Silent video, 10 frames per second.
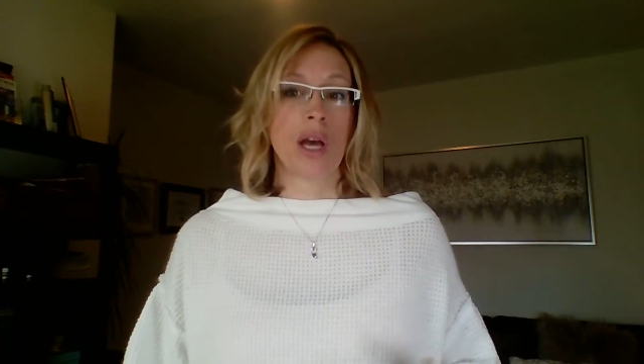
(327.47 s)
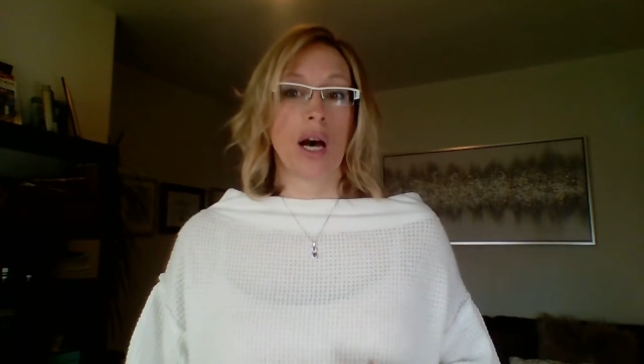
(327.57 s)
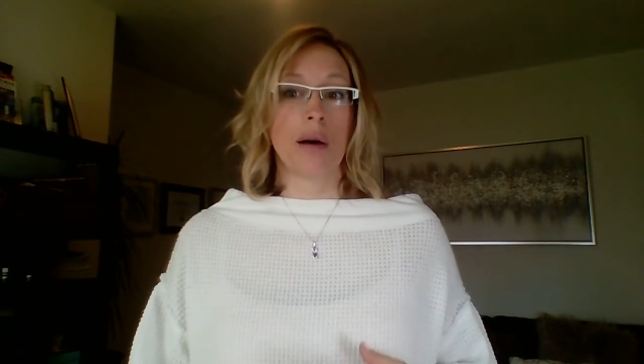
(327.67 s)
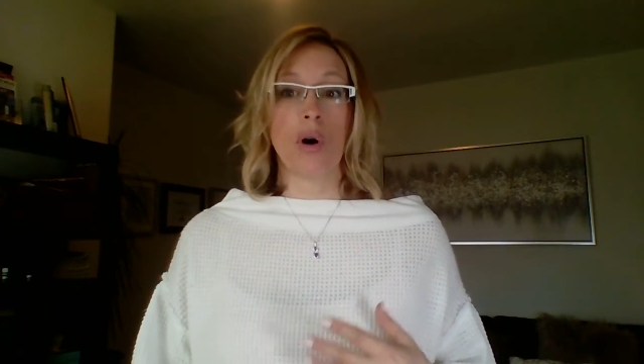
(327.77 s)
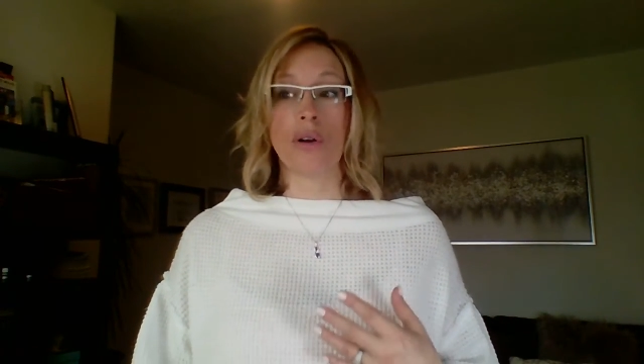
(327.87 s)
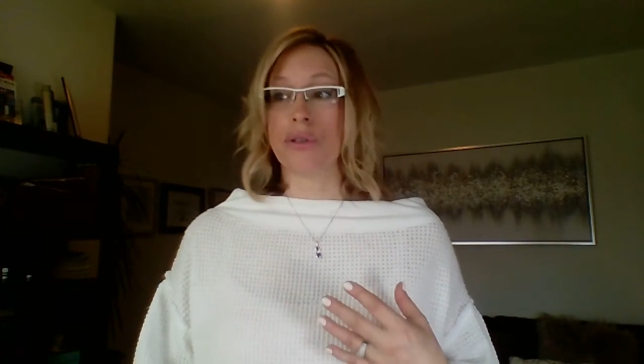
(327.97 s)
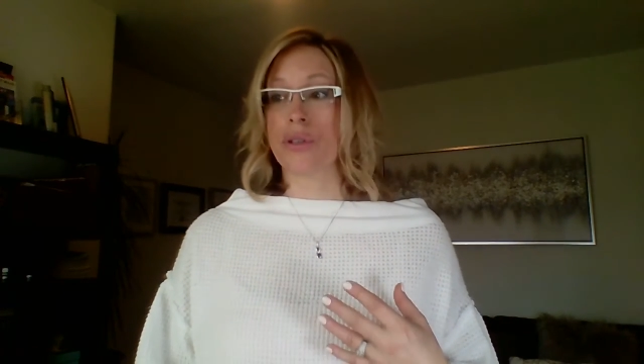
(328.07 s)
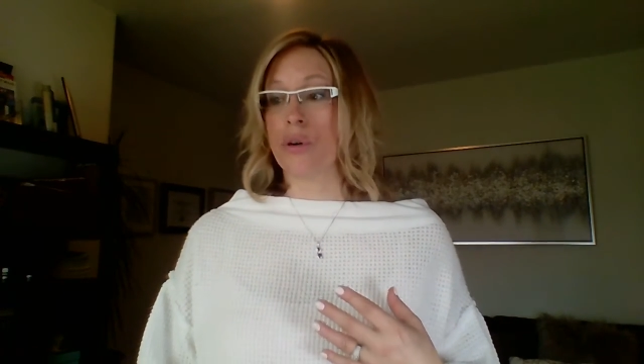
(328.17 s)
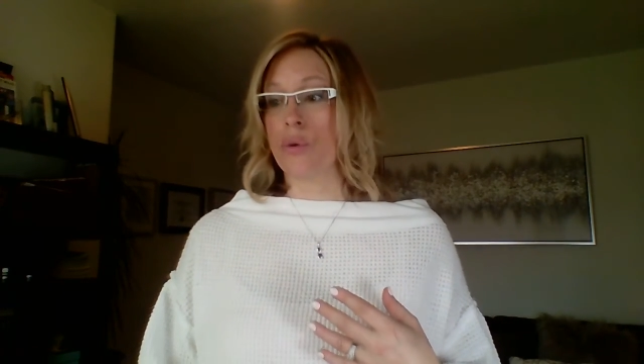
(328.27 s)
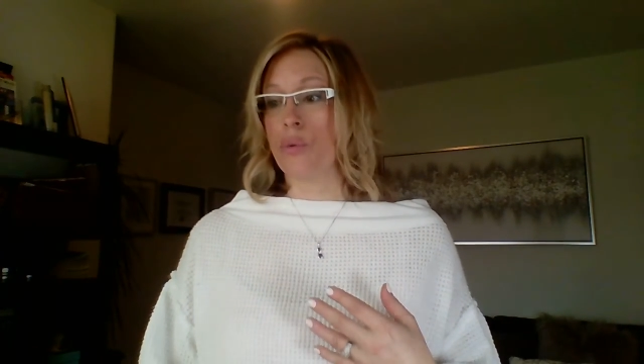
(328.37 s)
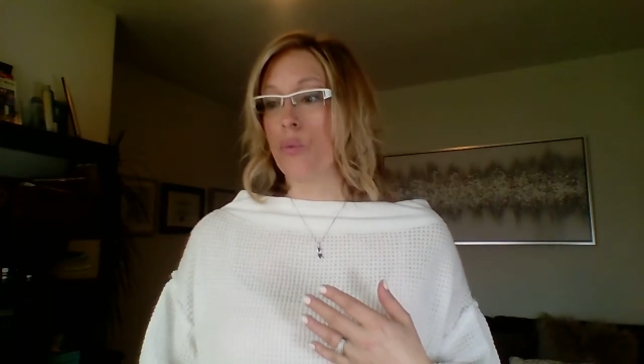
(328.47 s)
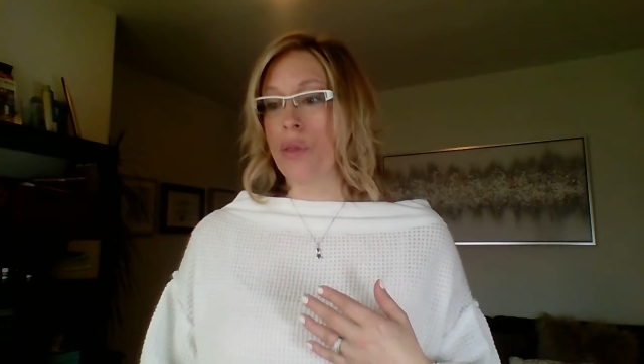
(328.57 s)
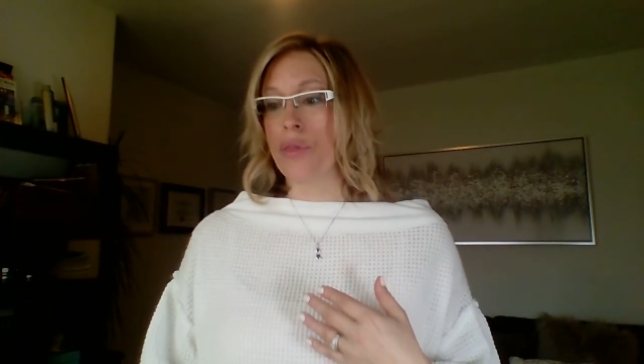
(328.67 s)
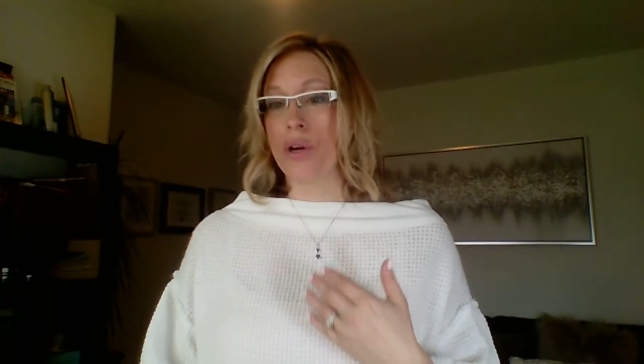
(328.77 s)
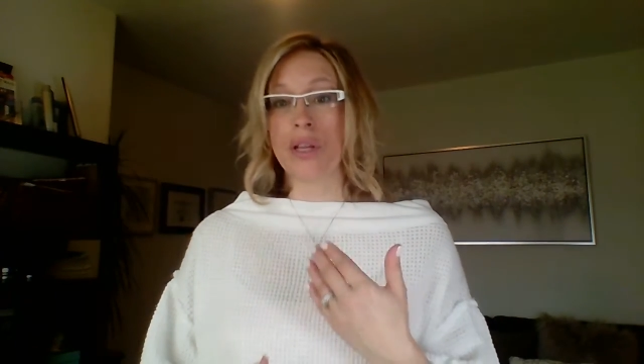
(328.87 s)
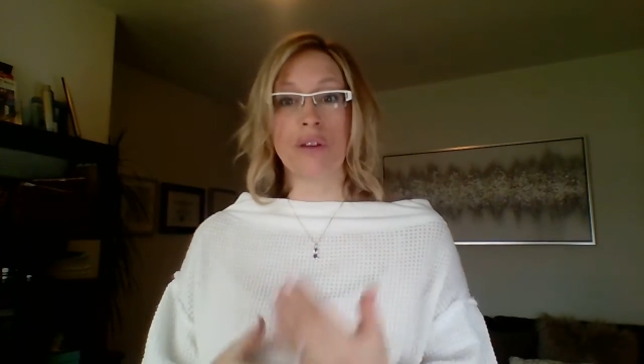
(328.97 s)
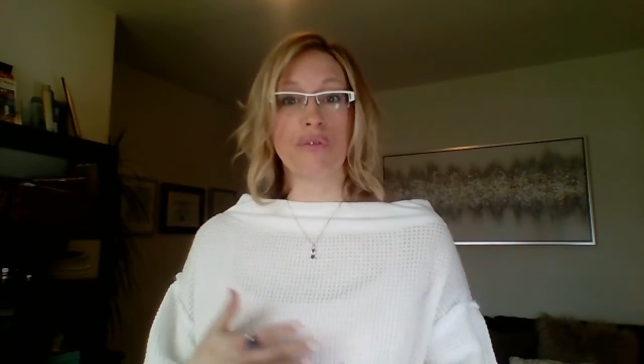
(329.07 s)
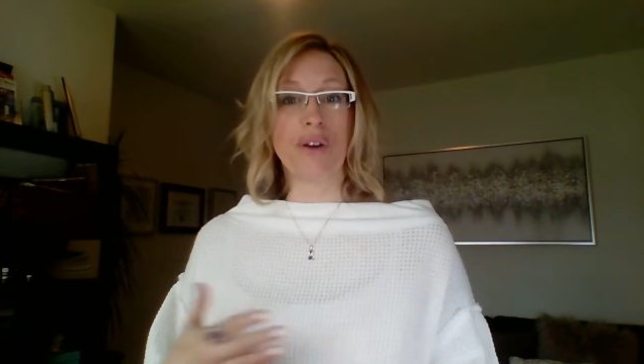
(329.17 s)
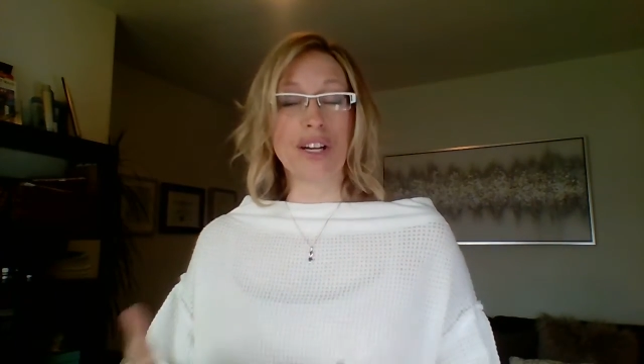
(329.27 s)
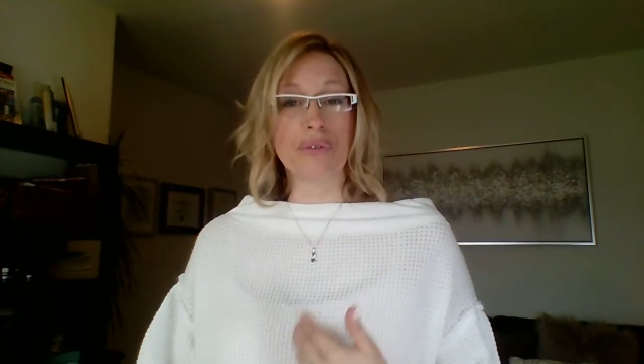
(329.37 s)
Also, when they're in the
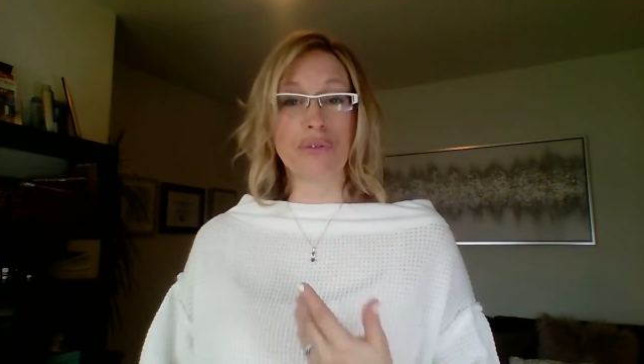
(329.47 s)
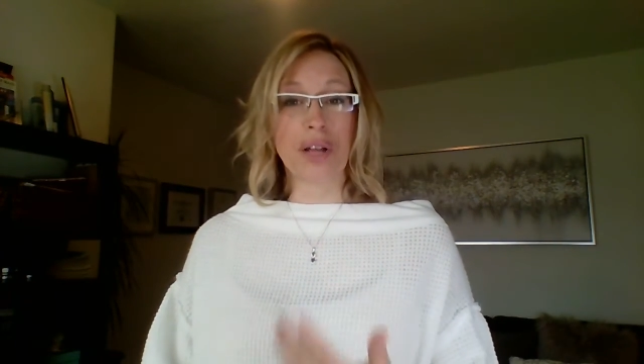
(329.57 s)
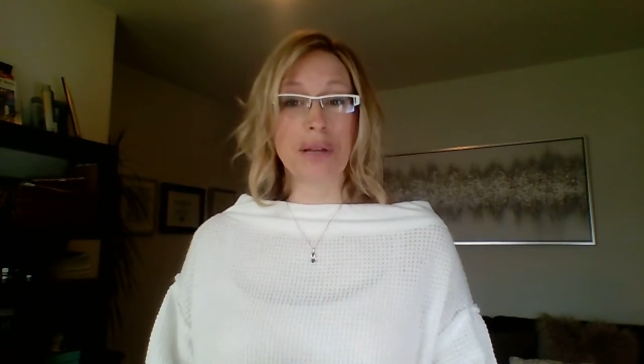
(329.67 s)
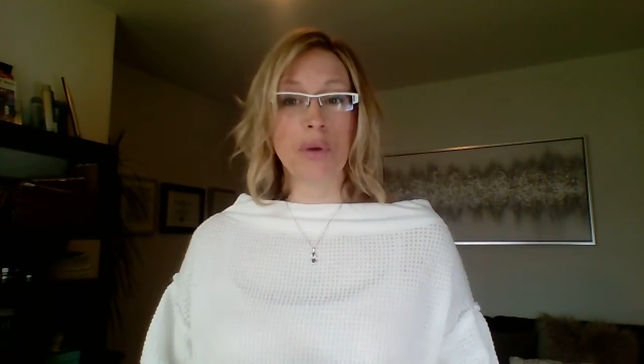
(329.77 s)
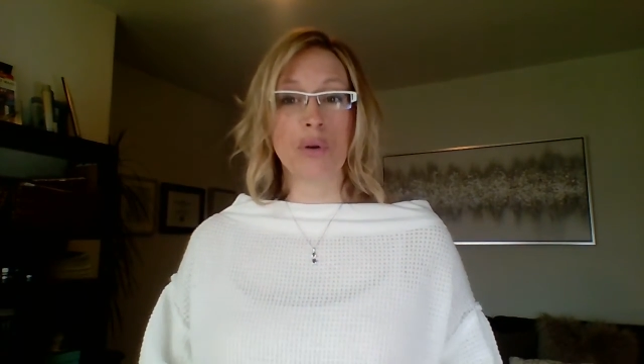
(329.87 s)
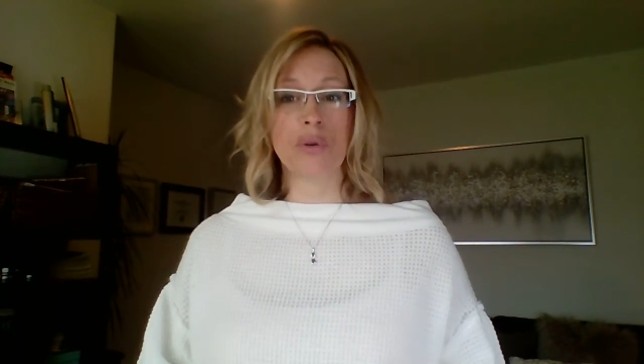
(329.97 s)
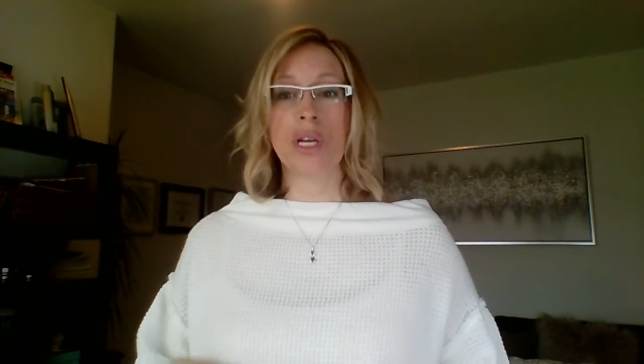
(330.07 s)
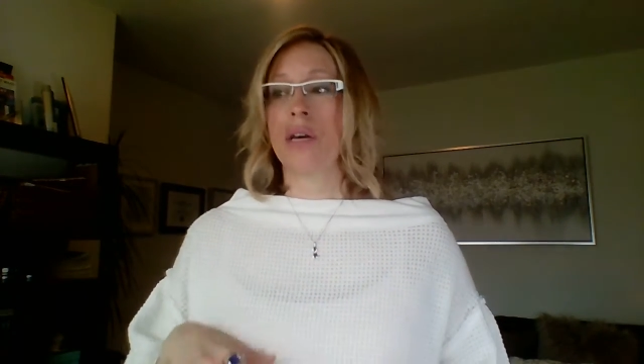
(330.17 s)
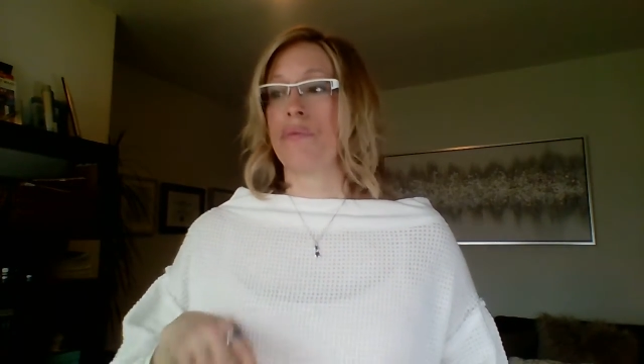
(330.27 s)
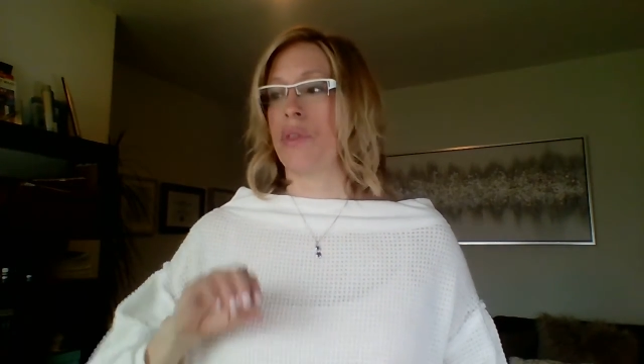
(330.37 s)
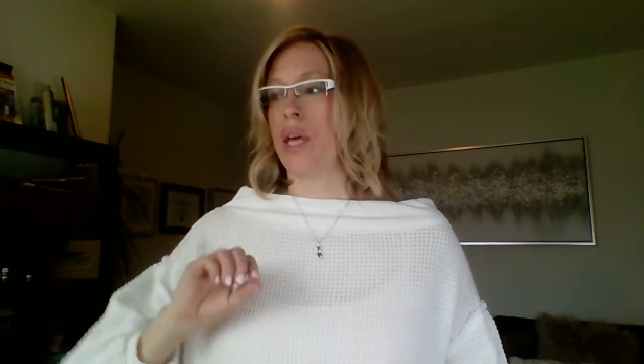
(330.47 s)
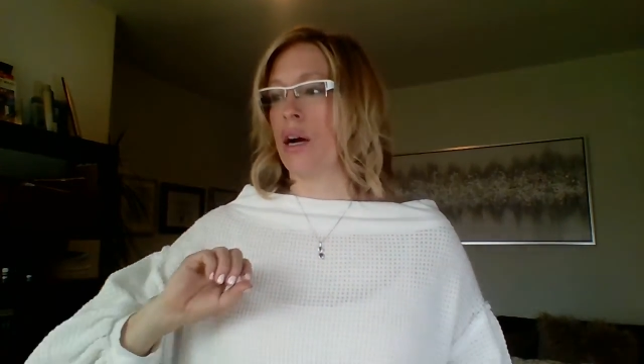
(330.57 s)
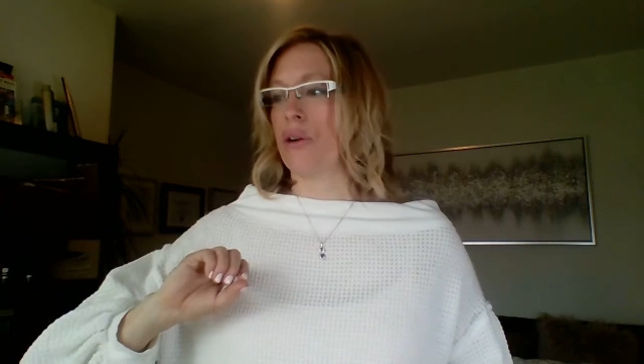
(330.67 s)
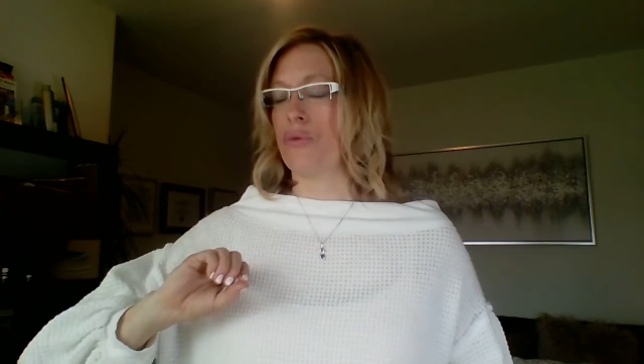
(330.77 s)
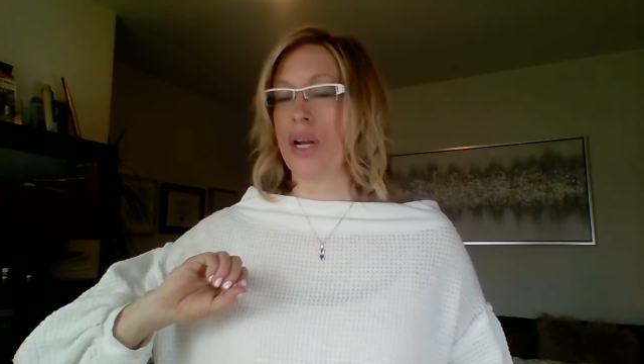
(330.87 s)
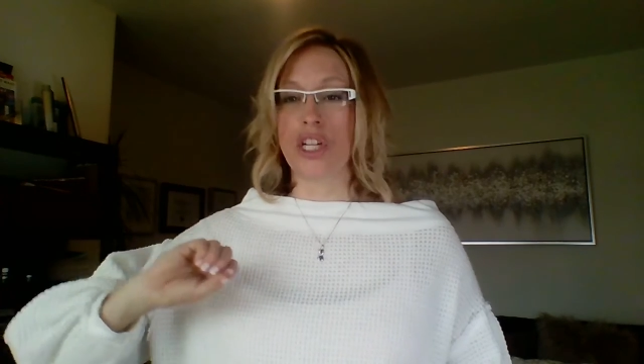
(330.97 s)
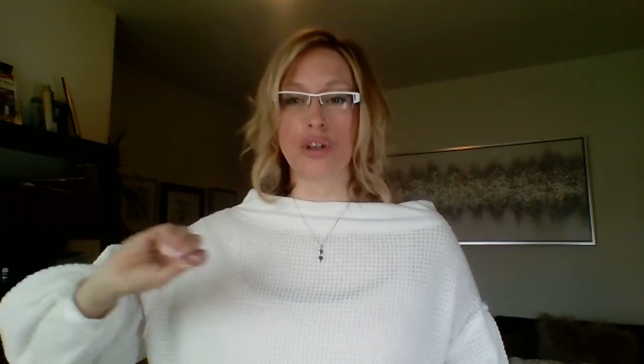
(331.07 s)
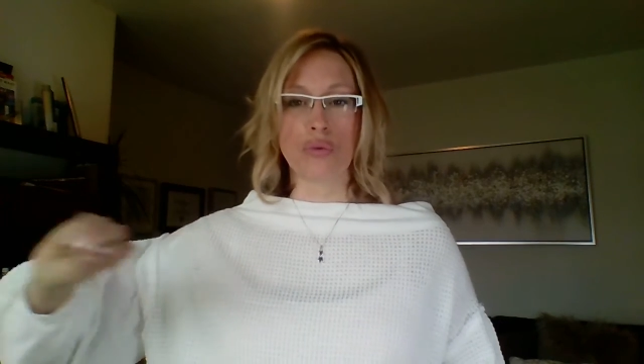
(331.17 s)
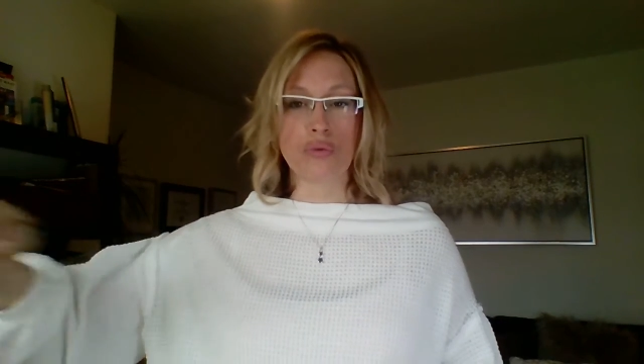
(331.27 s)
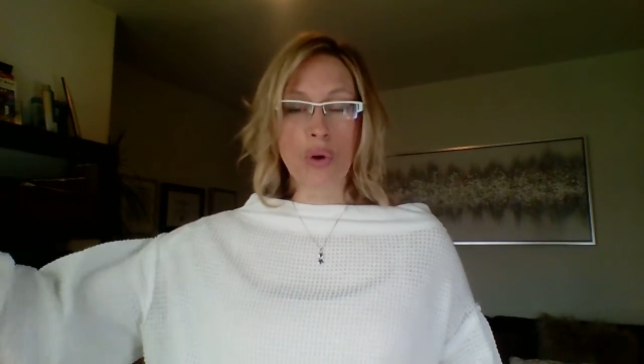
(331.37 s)
fight or flight mode, they are ready
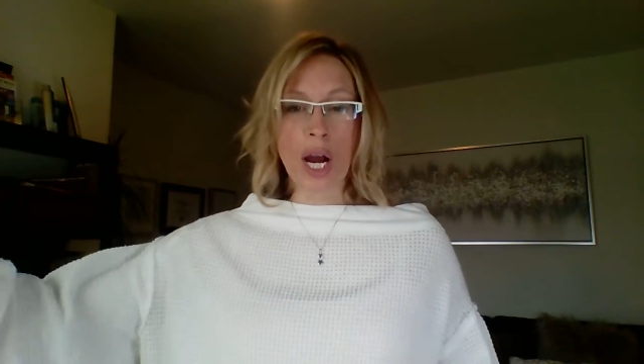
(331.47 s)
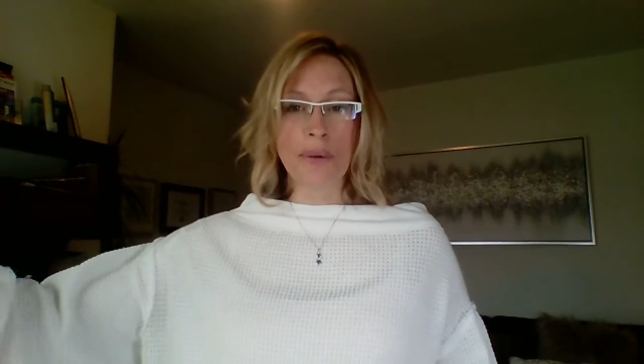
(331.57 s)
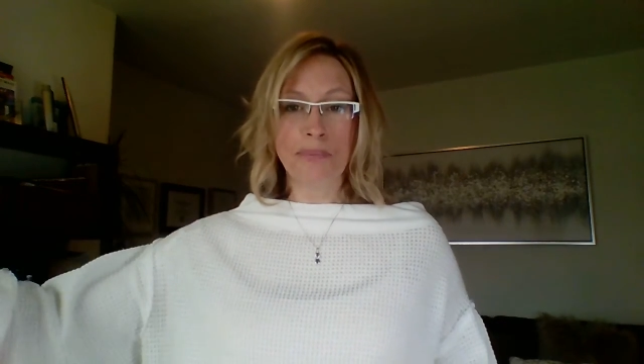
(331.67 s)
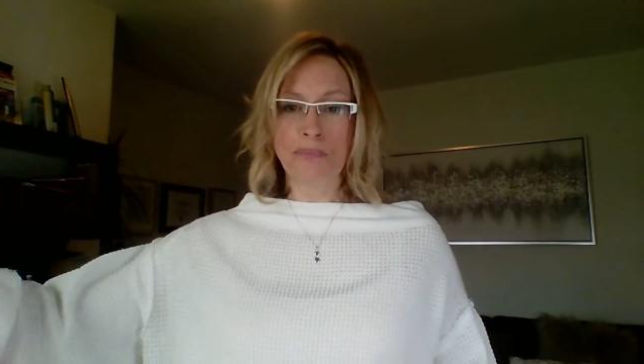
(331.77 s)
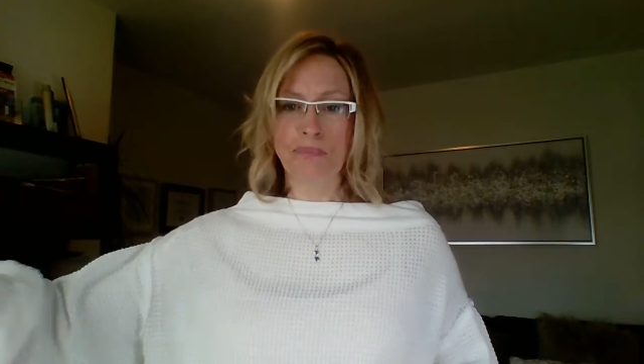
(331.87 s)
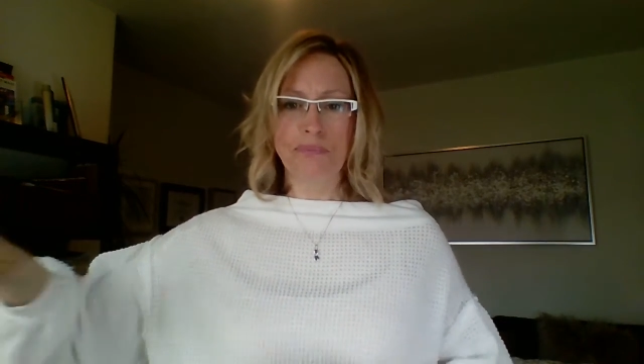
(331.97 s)
to run